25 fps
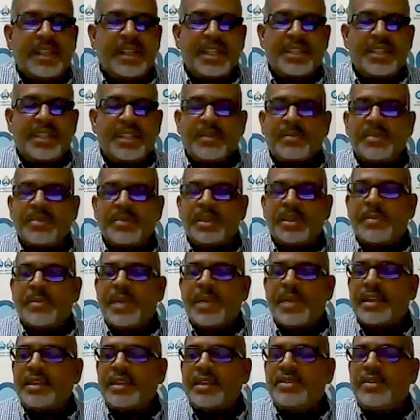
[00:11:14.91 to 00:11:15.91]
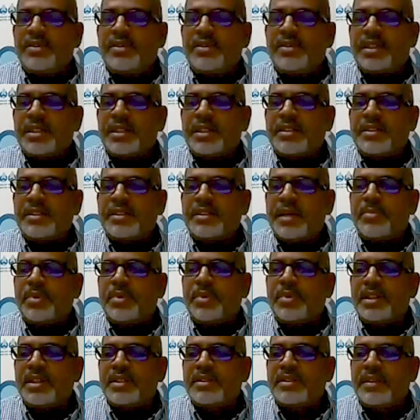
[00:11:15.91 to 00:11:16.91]
They jump in the back of your truck and start
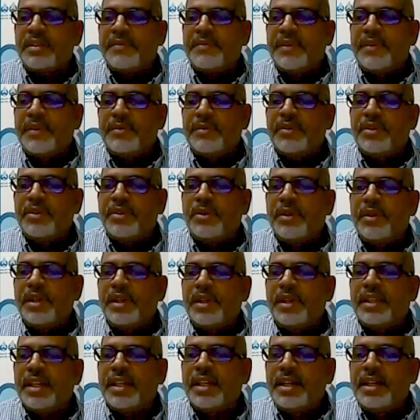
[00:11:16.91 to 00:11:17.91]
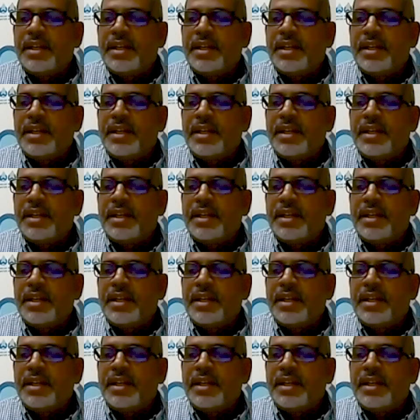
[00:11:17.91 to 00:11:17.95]
pulling stuff out and throwing it